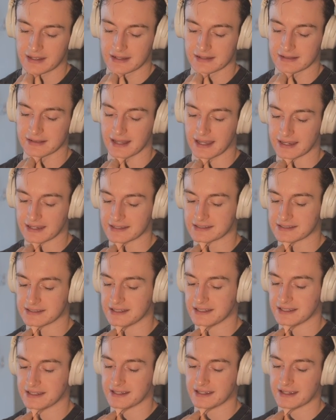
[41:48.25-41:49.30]

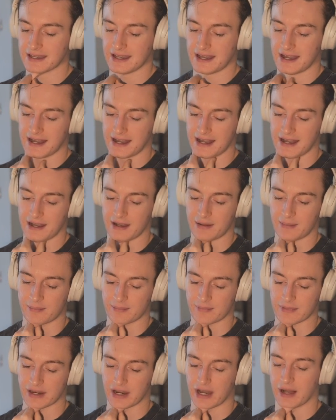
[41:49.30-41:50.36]
legacy, um,
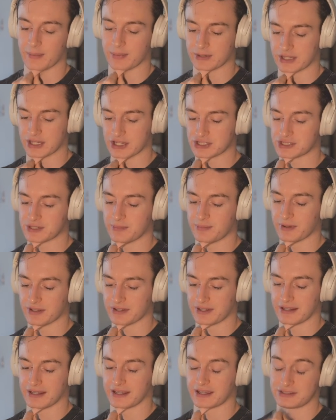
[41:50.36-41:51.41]
an obligation to build
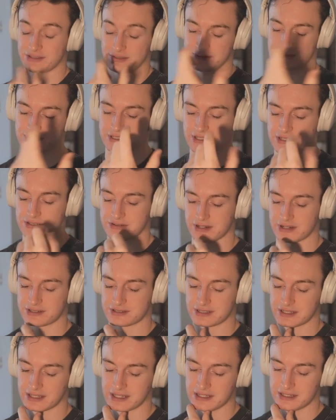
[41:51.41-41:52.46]
that legacy, which is
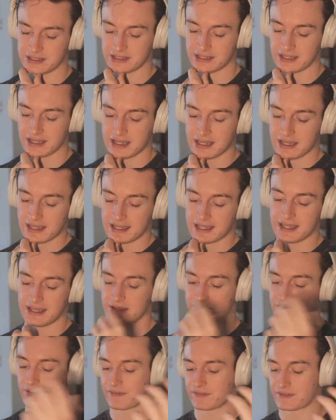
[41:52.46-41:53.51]
interesting. He he
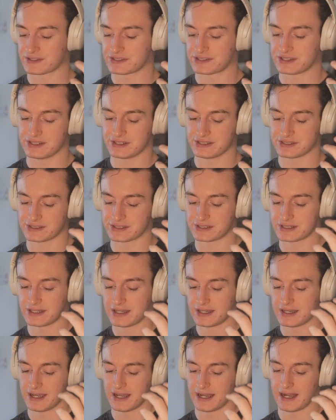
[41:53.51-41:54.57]
references
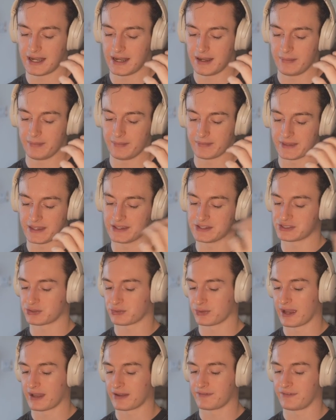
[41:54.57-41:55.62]
um, his
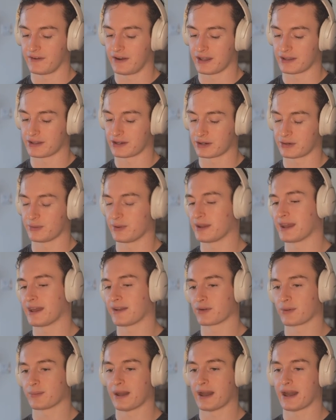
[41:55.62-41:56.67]
grandfather who he
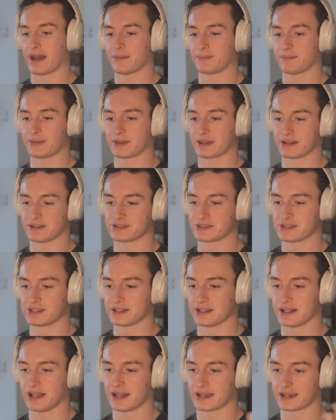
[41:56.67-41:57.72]
never met because he
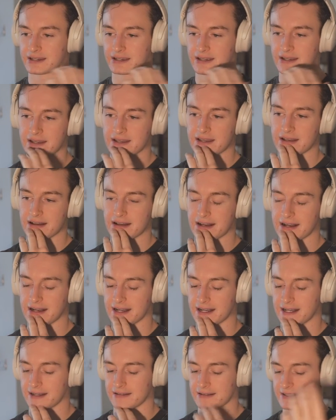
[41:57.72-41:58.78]
like
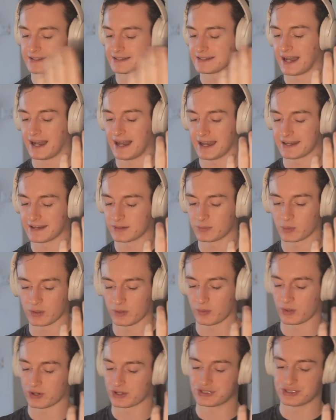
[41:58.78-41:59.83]
uh, he died in
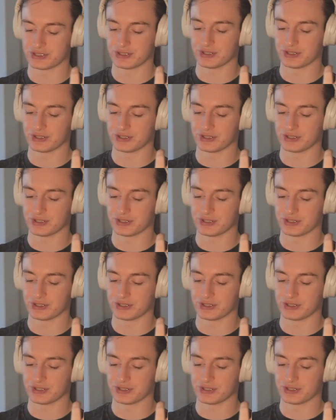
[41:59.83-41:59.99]
World War II